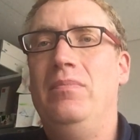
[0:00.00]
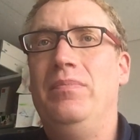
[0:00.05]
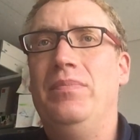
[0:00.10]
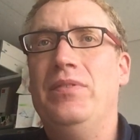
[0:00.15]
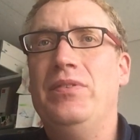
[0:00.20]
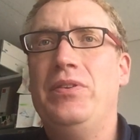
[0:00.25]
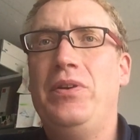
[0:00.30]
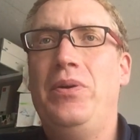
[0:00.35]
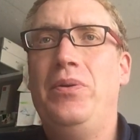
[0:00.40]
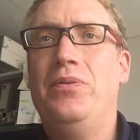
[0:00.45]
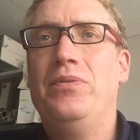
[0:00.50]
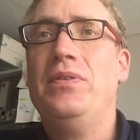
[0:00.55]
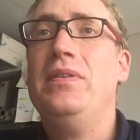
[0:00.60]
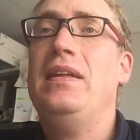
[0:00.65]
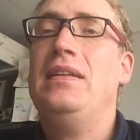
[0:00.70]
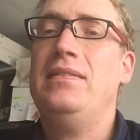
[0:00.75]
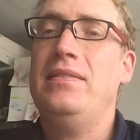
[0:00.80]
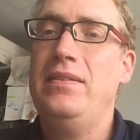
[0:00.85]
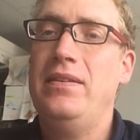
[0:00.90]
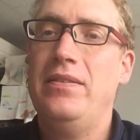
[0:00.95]
So
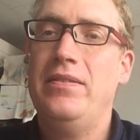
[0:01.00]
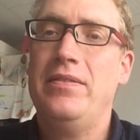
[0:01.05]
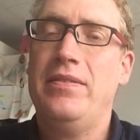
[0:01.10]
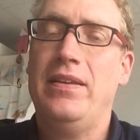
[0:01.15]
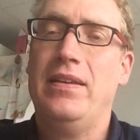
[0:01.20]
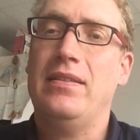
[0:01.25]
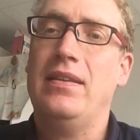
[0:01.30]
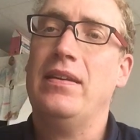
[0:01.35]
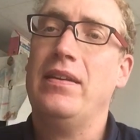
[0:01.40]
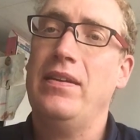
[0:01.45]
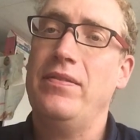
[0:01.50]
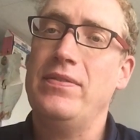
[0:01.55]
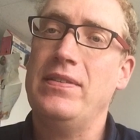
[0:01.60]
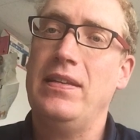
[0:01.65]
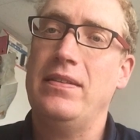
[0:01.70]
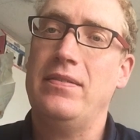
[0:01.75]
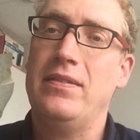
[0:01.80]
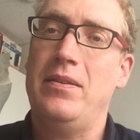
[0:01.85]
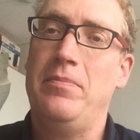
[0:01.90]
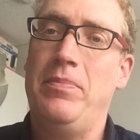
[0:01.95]
that's another thing that kind of
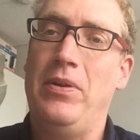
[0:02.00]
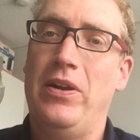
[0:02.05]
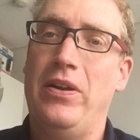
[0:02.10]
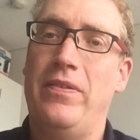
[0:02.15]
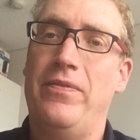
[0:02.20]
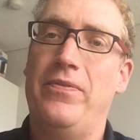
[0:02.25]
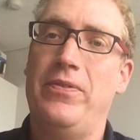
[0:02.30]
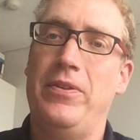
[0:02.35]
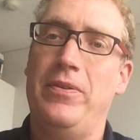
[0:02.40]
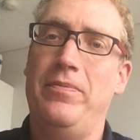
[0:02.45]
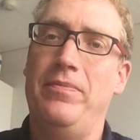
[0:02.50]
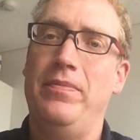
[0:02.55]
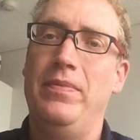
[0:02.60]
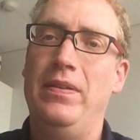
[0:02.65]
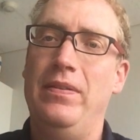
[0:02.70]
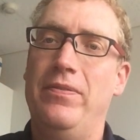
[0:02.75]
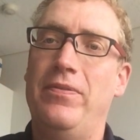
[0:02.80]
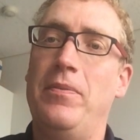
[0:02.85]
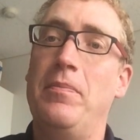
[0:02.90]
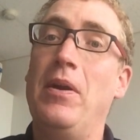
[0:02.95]
sets it apart from
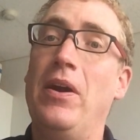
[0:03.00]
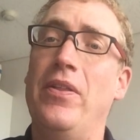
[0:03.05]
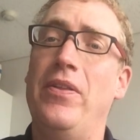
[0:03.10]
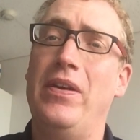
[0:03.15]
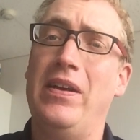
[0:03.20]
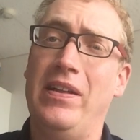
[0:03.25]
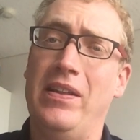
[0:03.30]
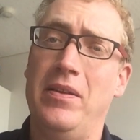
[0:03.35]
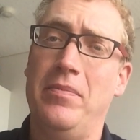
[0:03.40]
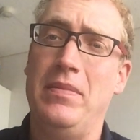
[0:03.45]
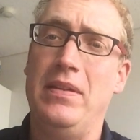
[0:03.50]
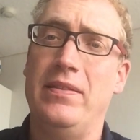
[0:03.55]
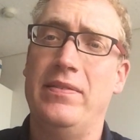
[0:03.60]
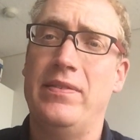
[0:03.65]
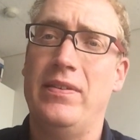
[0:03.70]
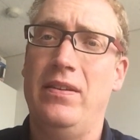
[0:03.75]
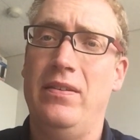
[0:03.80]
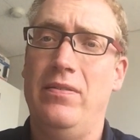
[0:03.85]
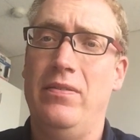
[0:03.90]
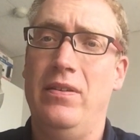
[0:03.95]
other elements
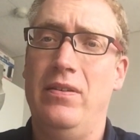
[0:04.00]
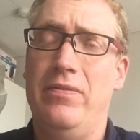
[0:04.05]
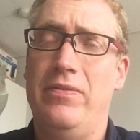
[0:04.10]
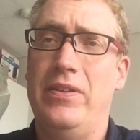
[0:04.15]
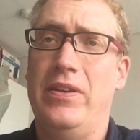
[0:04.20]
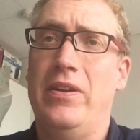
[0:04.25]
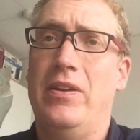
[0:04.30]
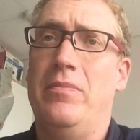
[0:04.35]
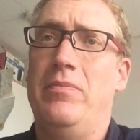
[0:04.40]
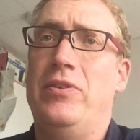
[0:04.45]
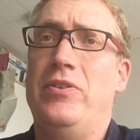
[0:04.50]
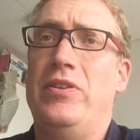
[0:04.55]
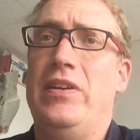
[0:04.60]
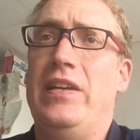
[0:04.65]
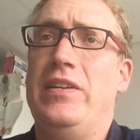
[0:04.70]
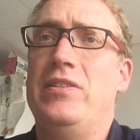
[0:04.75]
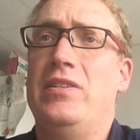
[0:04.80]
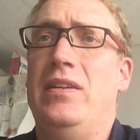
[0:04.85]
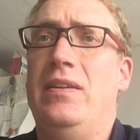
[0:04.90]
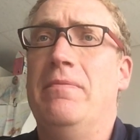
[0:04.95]
of the
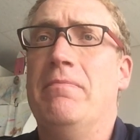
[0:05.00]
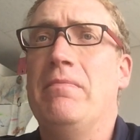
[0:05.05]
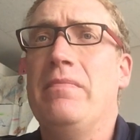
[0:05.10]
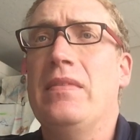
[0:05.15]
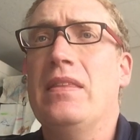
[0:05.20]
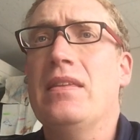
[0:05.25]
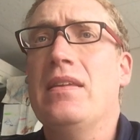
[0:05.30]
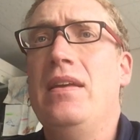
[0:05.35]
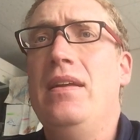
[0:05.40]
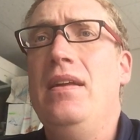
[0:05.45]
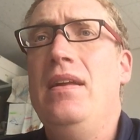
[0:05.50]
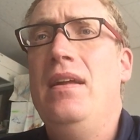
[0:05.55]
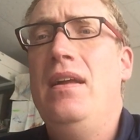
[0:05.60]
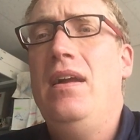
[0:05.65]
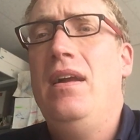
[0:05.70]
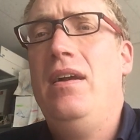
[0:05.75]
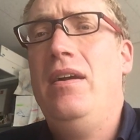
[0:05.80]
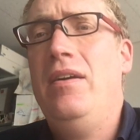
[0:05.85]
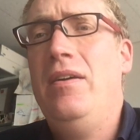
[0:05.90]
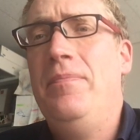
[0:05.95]
arbitration.
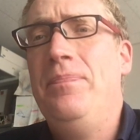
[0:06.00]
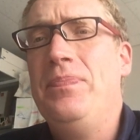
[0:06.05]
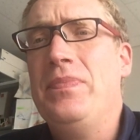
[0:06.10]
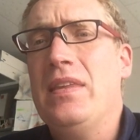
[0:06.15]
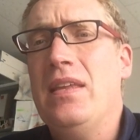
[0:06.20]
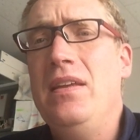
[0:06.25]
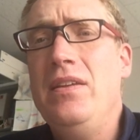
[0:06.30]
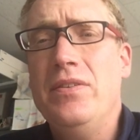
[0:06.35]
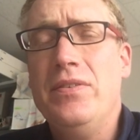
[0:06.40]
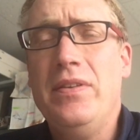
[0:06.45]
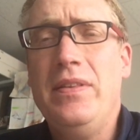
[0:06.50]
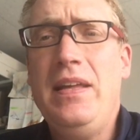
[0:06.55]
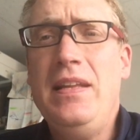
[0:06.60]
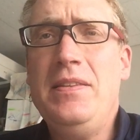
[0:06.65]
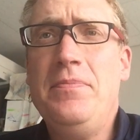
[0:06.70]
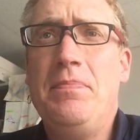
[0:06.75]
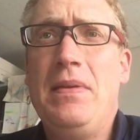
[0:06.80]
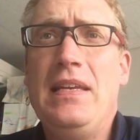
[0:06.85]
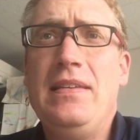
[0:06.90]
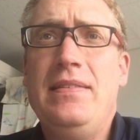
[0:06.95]
So
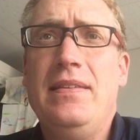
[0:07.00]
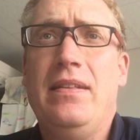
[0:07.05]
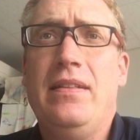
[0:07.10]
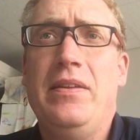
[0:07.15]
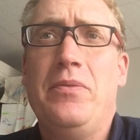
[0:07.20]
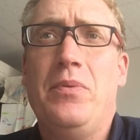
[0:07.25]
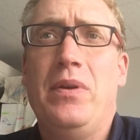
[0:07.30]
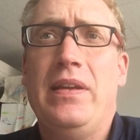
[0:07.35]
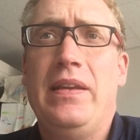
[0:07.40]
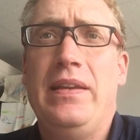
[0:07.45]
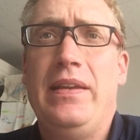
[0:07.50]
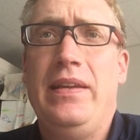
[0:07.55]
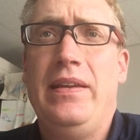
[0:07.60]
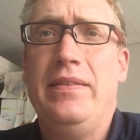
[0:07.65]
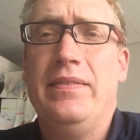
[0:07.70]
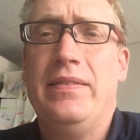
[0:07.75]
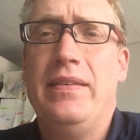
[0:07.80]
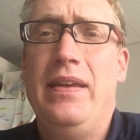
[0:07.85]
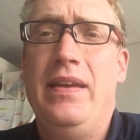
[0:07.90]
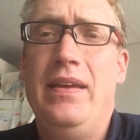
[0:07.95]
that's basically what it
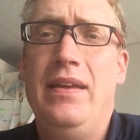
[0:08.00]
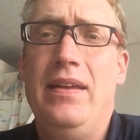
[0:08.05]
is.